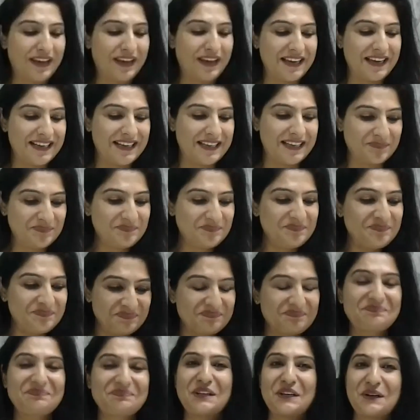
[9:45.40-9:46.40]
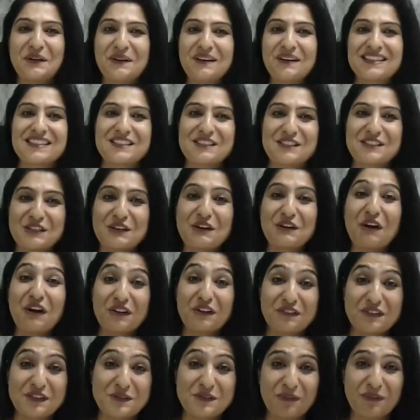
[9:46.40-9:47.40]
It's a
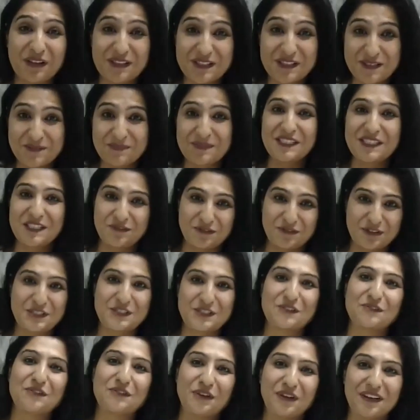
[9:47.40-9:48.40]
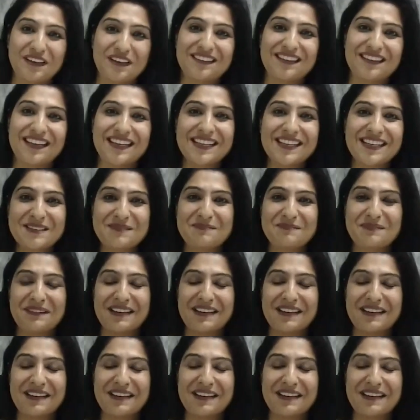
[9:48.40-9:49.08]
lot of responsibility, first of all, right?